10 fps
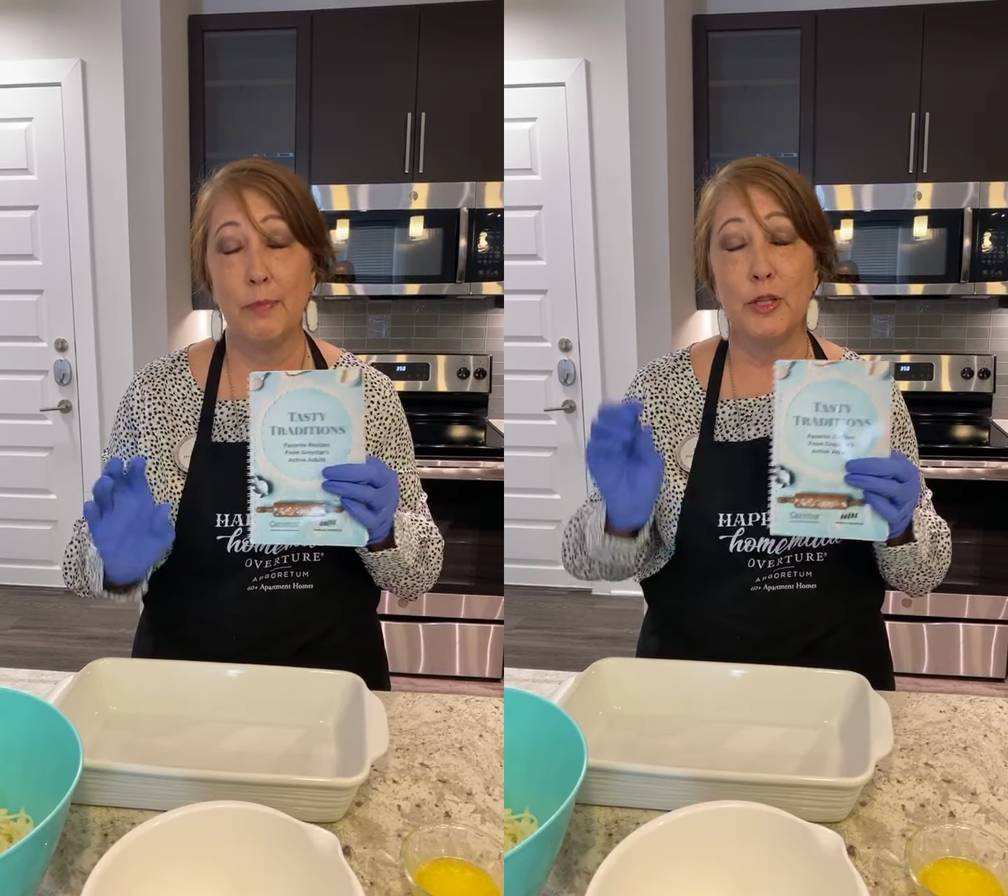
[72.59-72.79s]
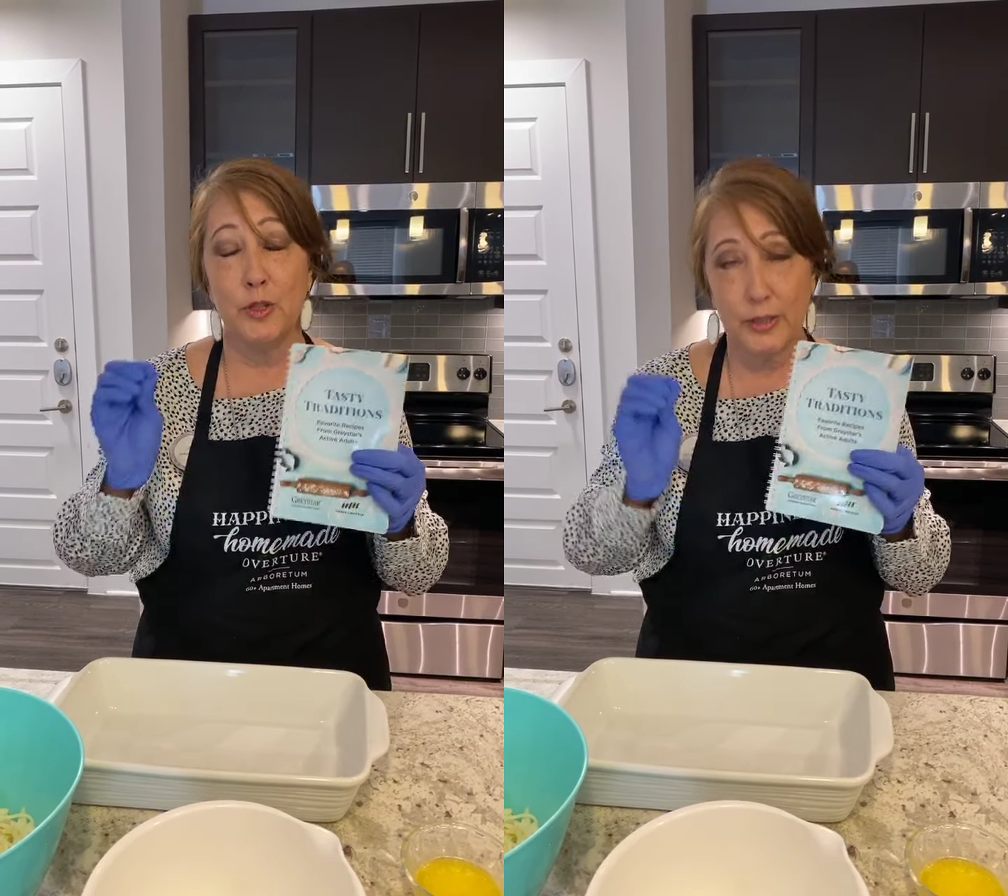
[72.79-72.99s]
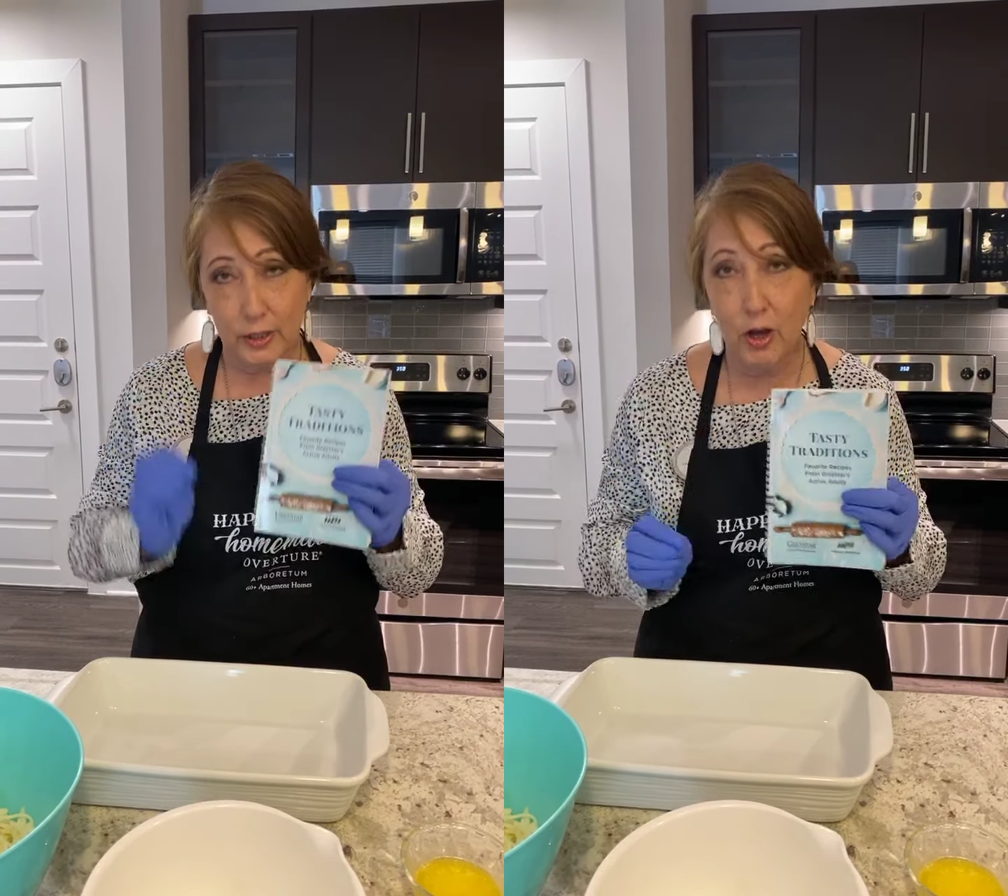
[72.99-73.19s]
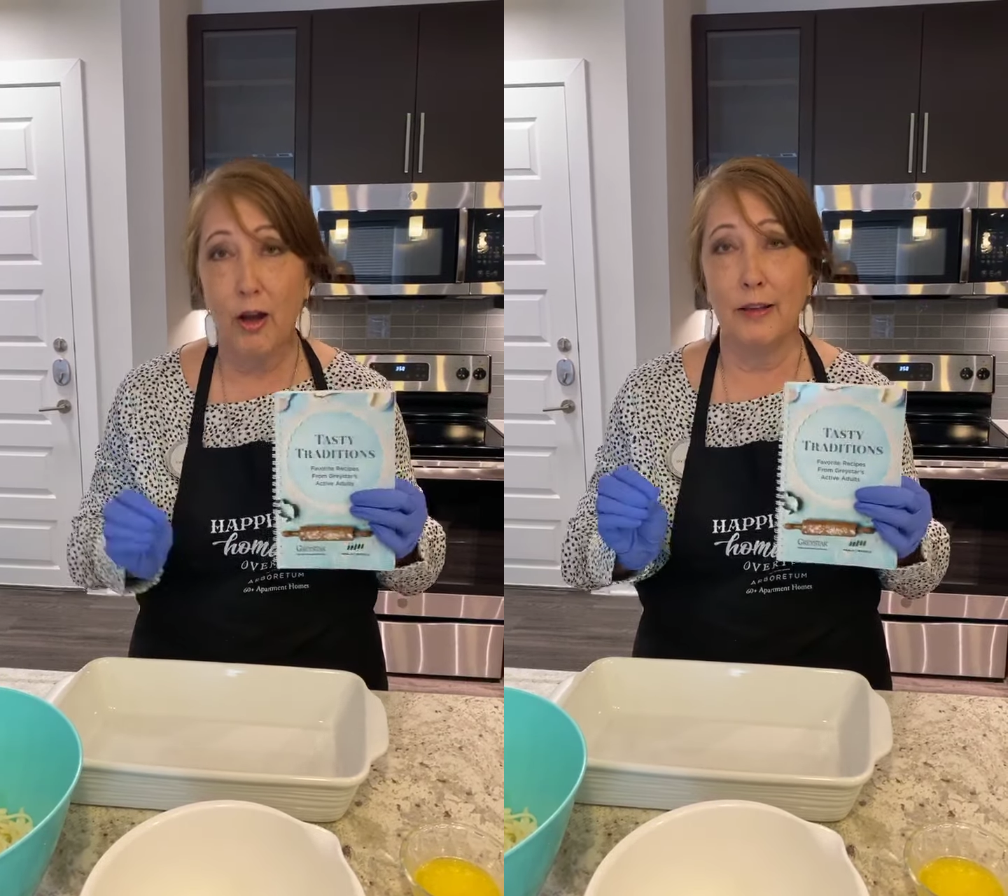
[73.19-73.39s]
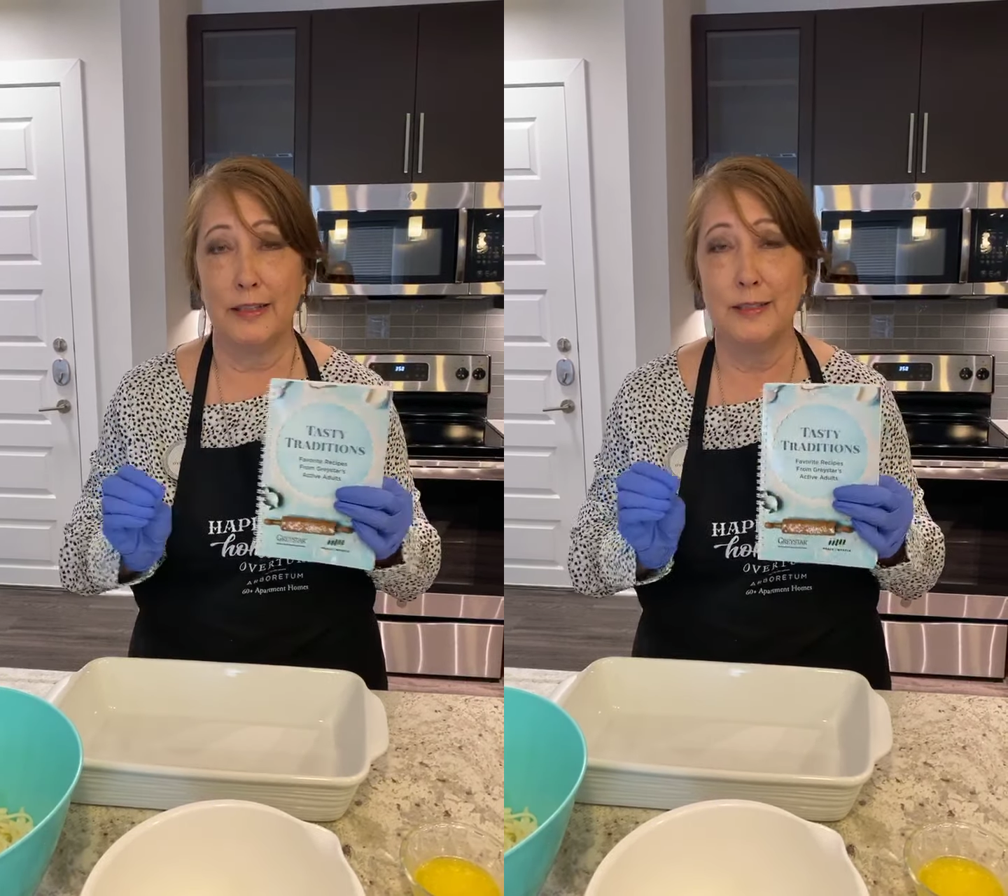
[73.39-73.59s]
but you can
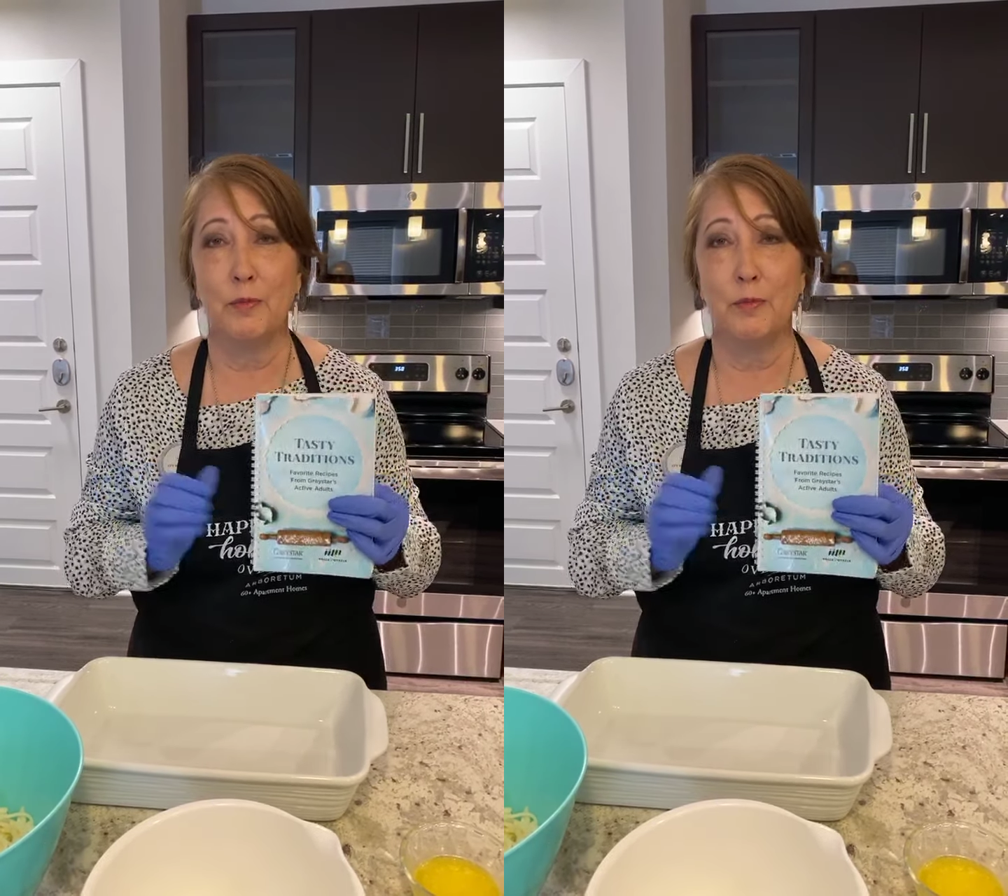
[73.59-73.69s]
call us and